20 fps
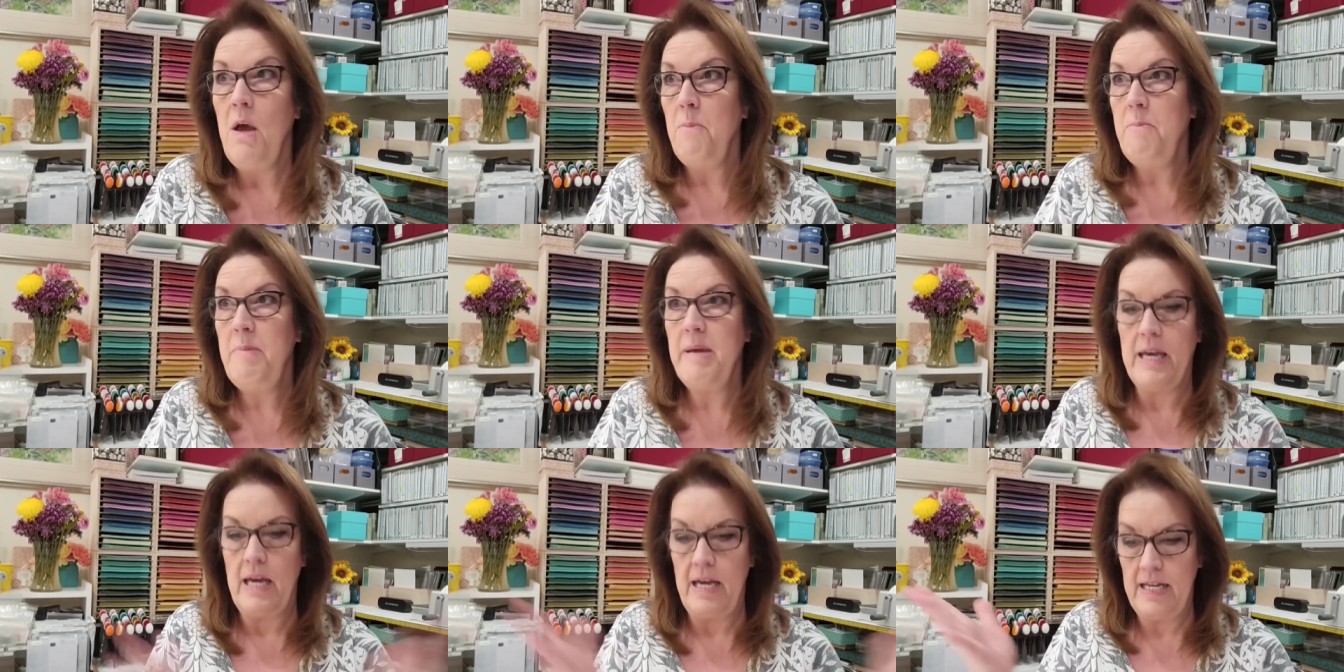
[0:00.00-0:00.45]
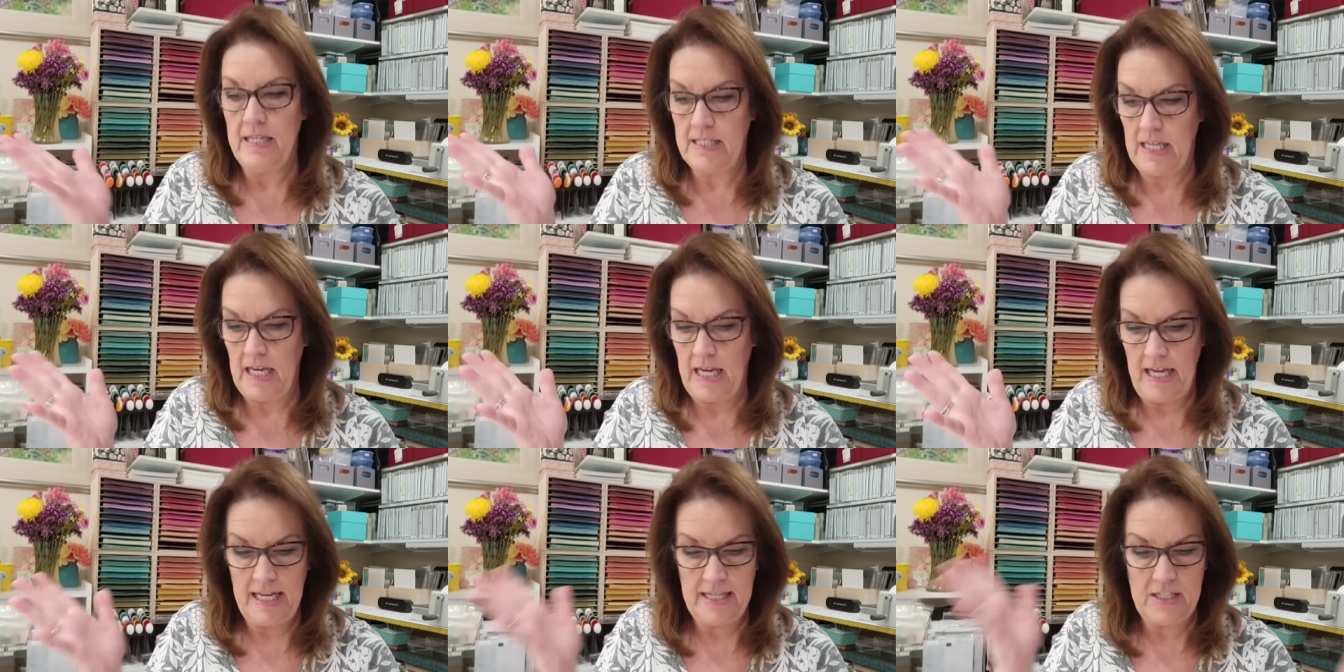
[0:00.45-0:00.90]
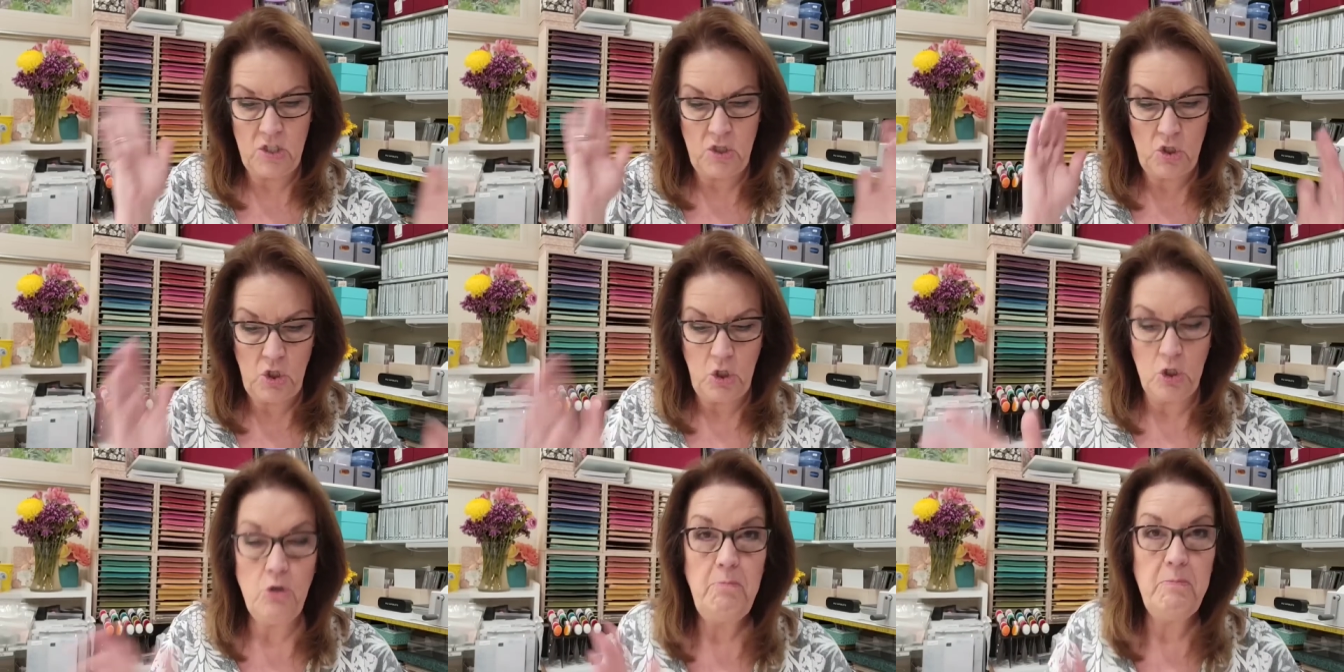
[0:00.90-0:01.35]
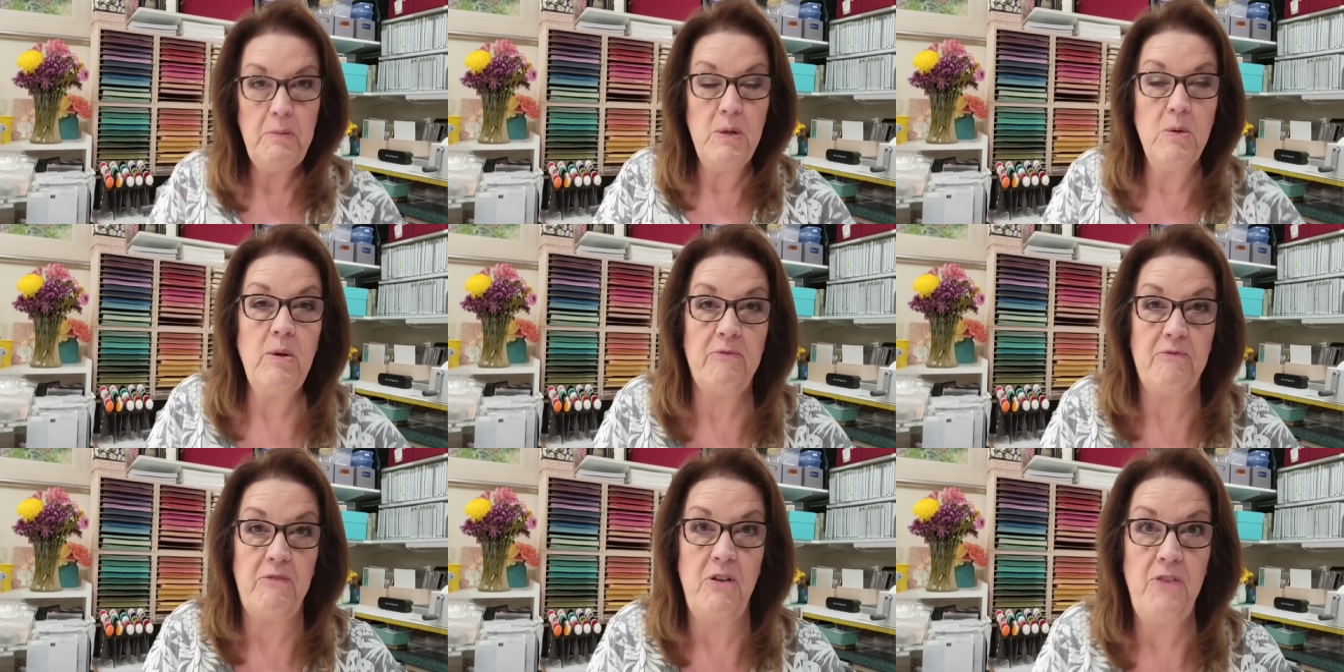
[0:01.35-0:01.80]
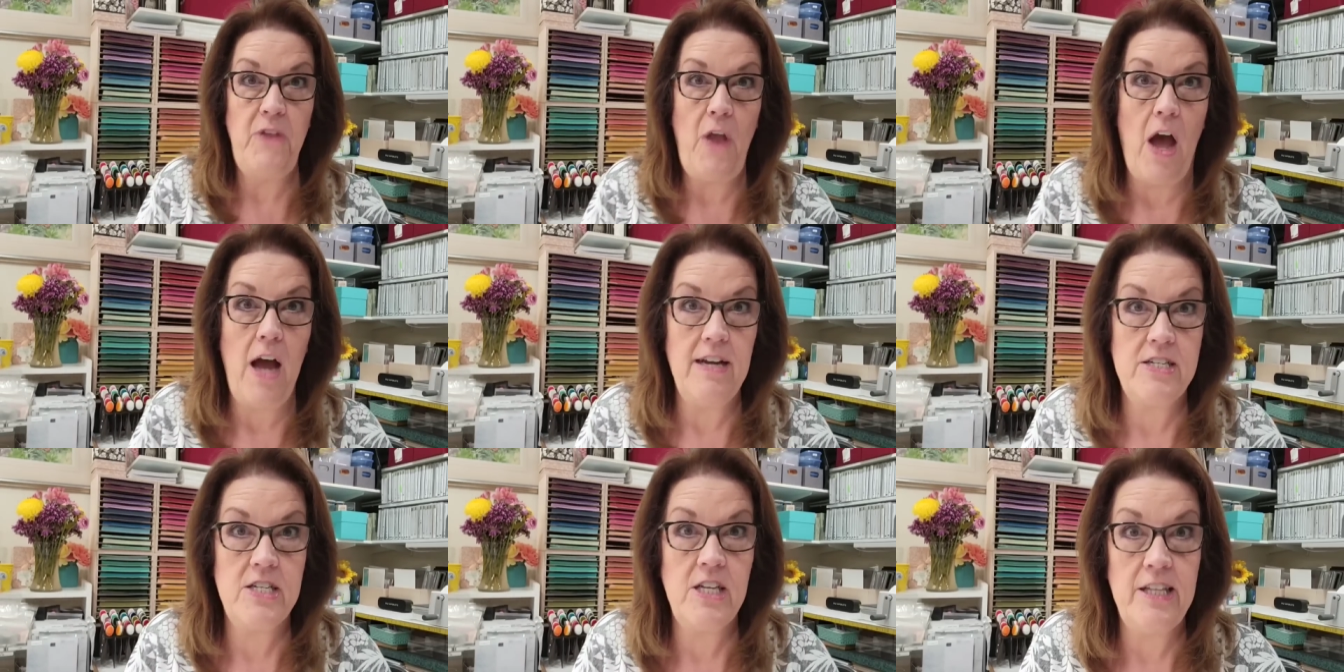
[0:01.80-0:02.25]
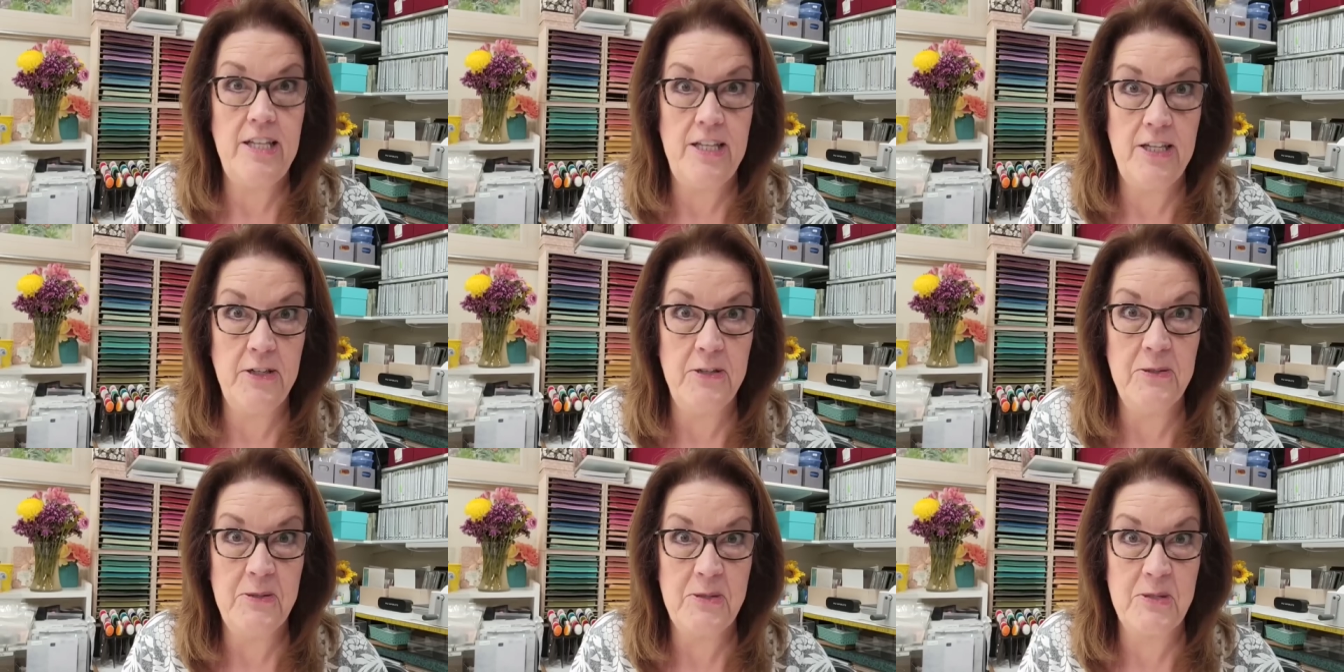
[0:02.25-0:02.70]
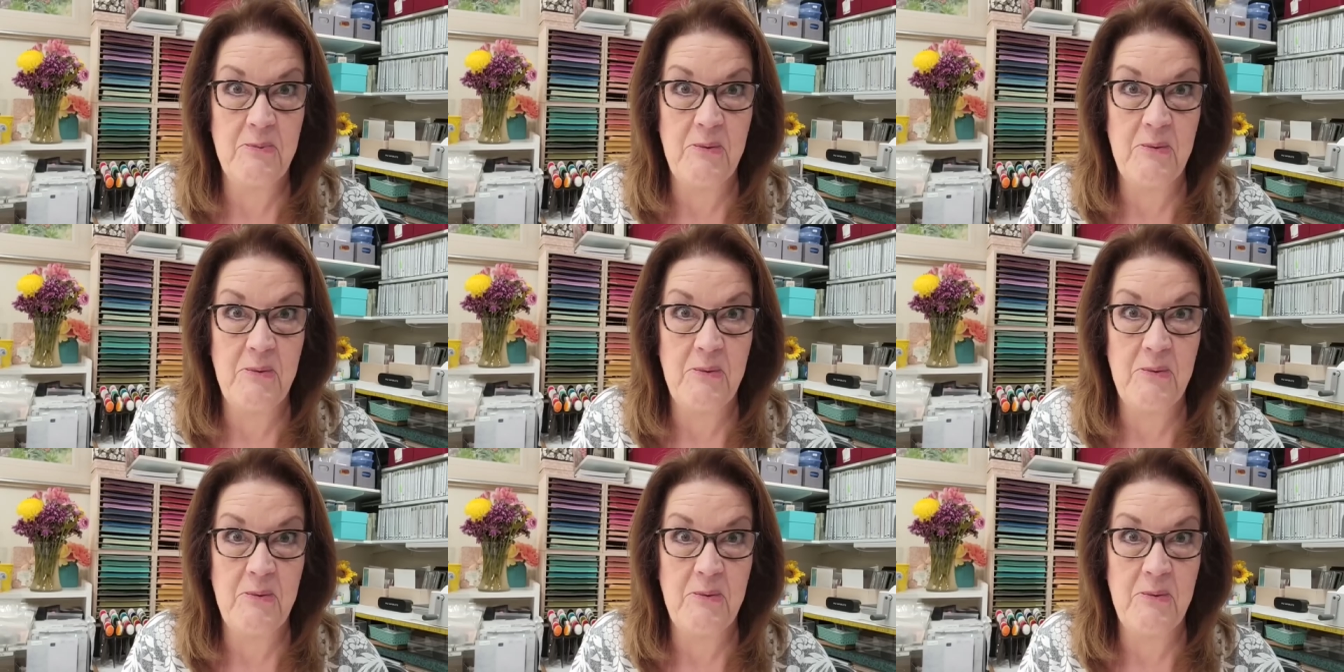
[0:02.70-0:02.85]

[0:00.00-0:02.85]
because it's too beautiful not to use,